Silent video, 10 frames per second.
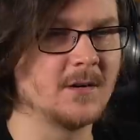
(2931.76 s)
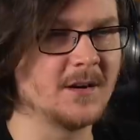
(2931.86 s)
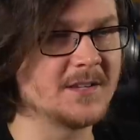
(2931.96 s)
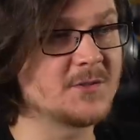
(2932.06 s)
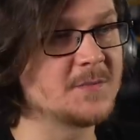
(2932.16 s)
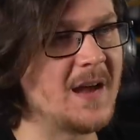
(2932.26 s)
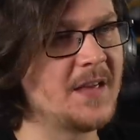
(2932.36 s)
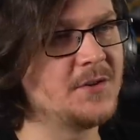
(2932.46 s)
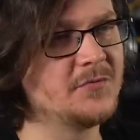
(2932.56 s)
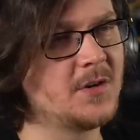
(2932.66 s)
Oh, this was
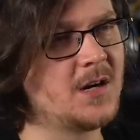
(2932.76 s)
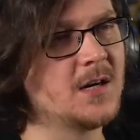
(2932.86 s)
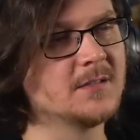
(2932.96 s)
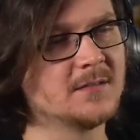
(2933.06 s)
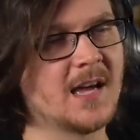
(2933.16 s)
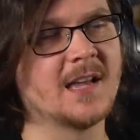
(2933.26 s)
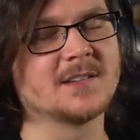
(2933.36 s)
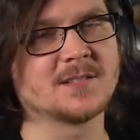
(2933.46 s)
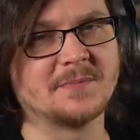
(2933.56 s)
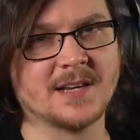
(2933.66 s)
Matthew Vaughn. That
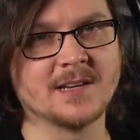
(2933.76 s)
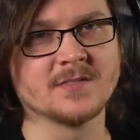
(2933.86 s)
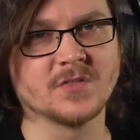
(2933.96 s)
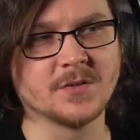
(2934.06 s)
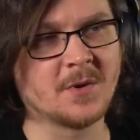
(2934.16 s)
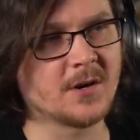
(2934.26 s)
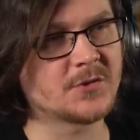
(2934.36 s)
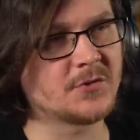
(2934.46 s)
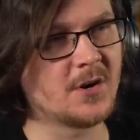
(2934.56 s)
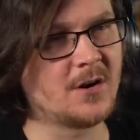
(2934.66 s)
explains the
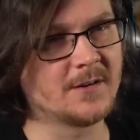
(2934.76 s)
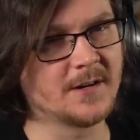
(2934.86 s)
Mark Strong